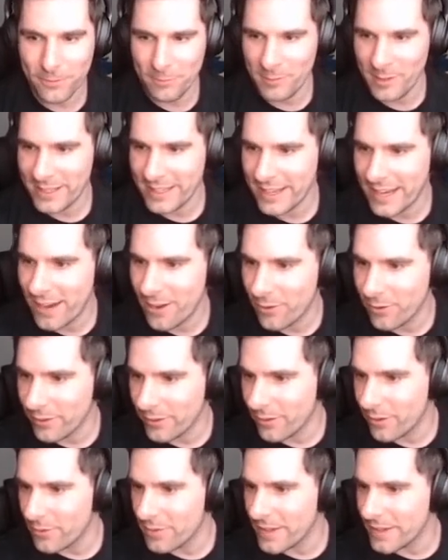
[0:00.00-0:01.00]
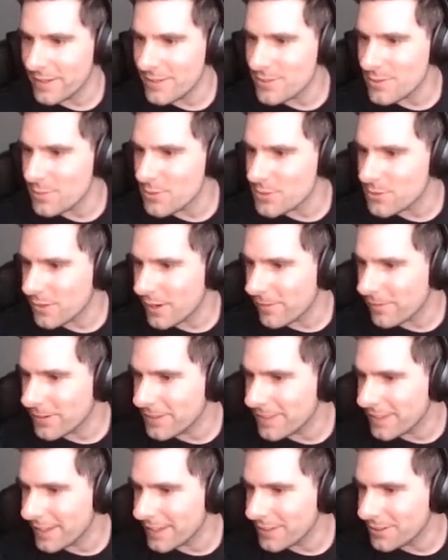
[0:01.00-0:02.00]
from like an hour ago. Thank you so much for
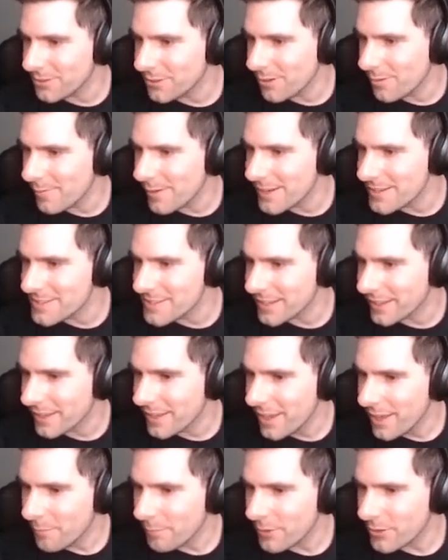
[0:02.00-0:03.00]
everything. You're amazing.